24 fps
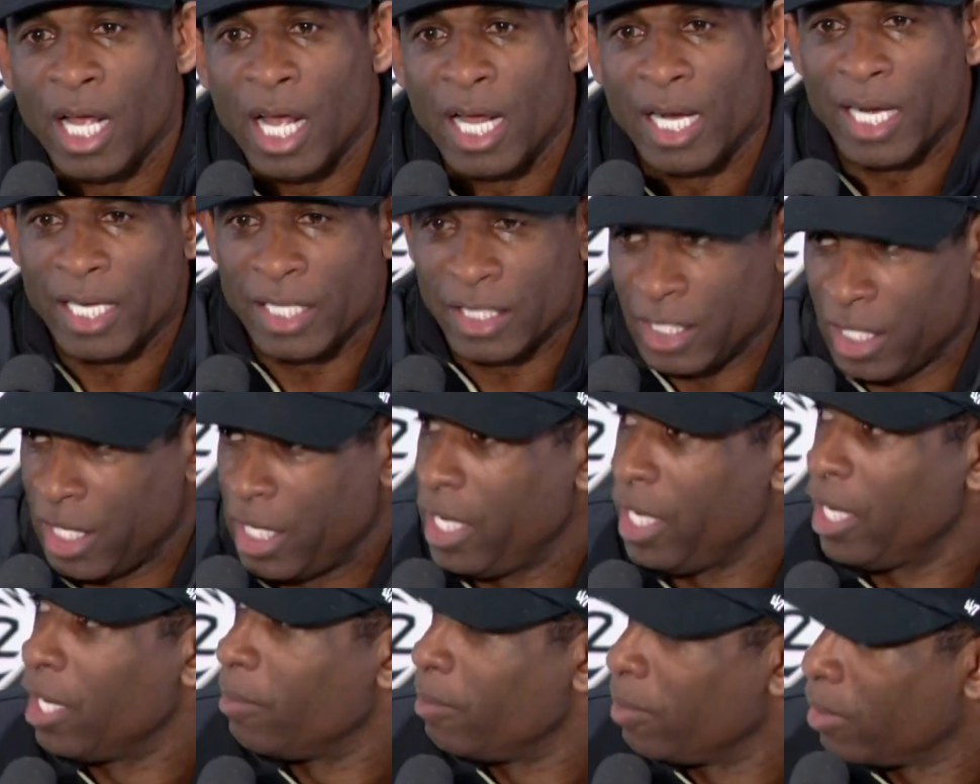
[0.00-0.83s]
I like to
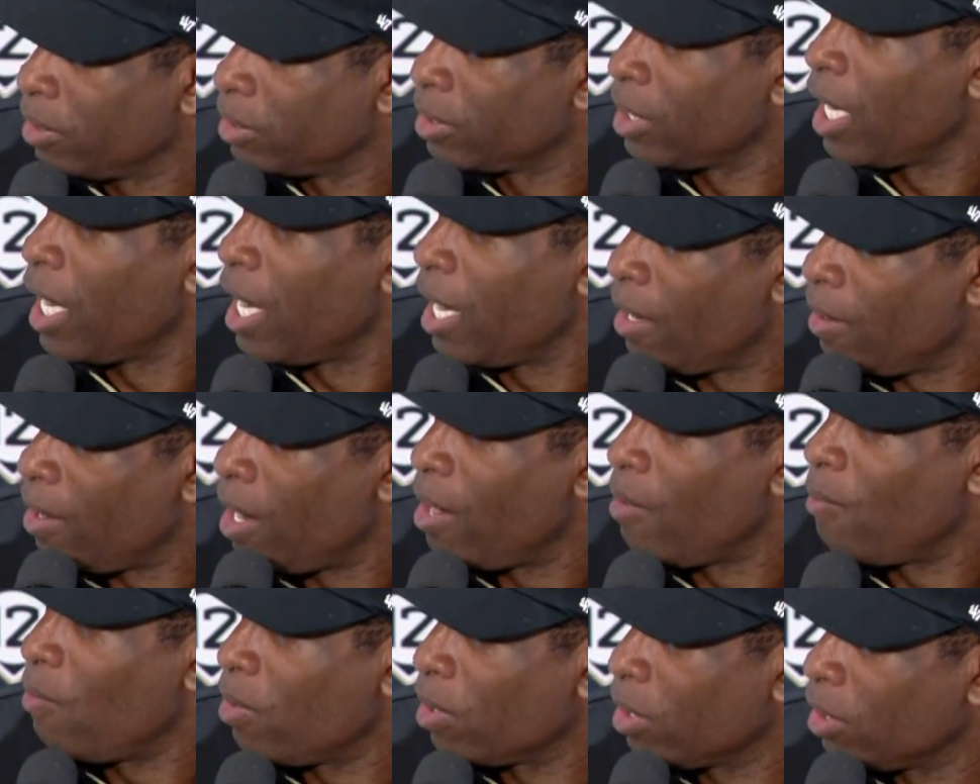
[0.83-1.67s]
hear because
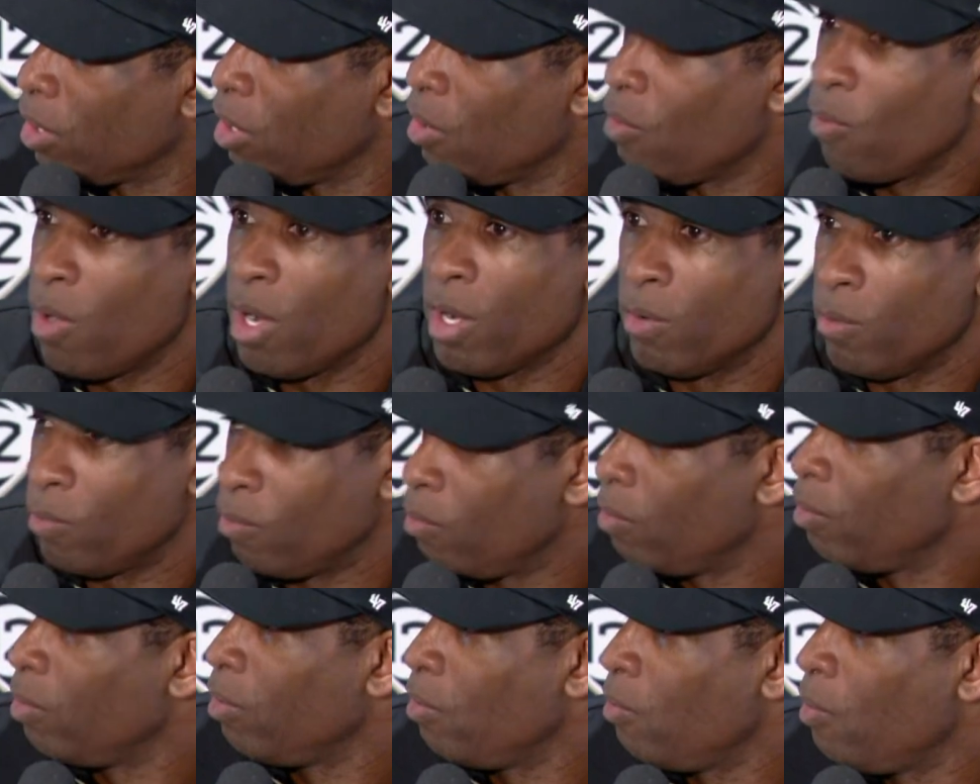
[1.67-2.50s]
I, I want to know what,
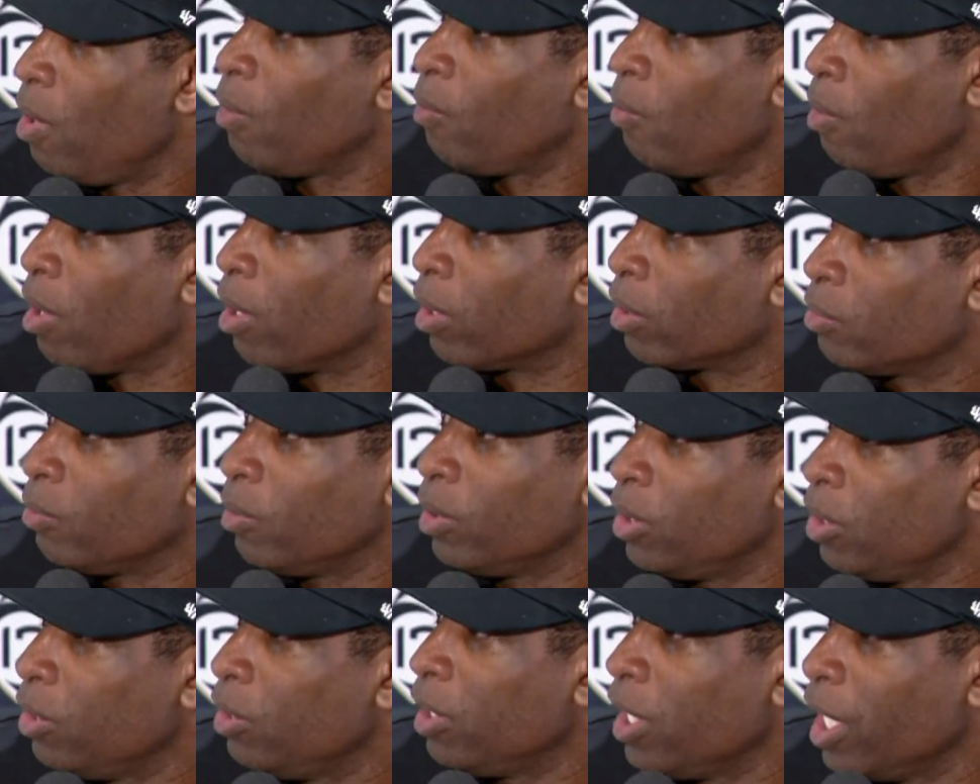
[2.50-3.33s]
what works.
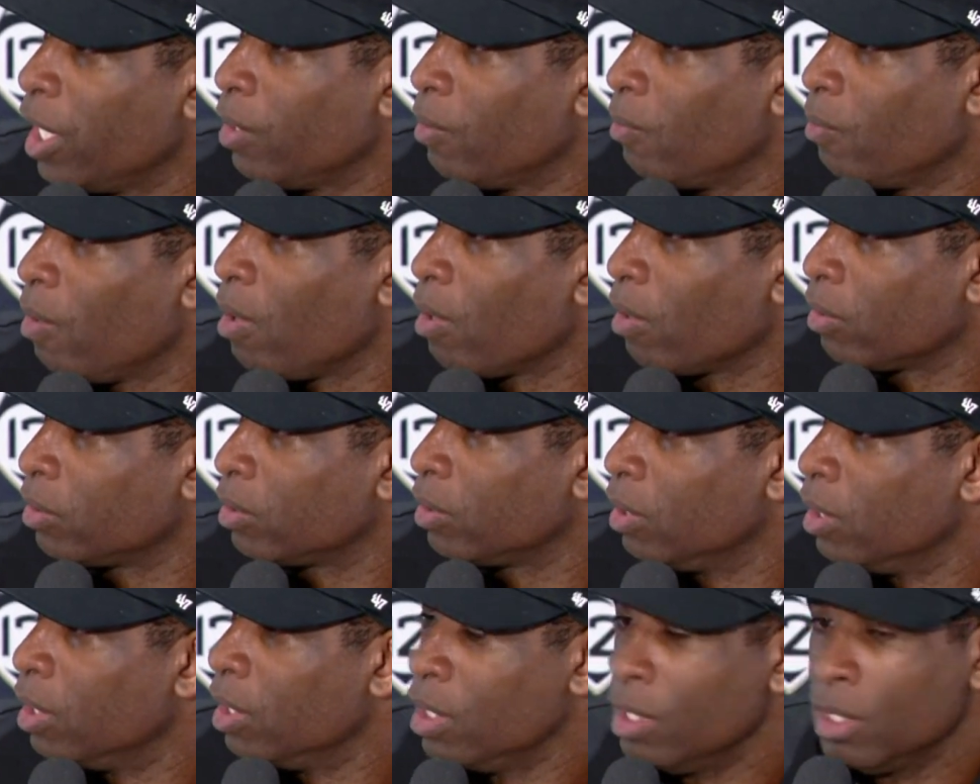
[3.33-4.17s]
What do you think
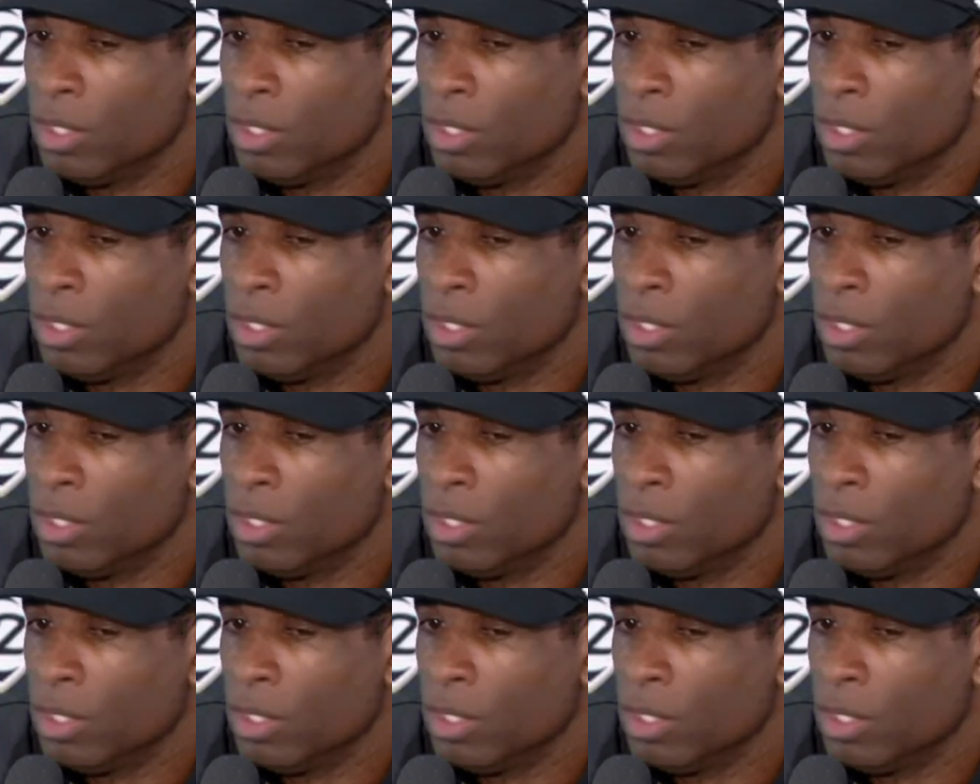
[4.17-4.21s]
works?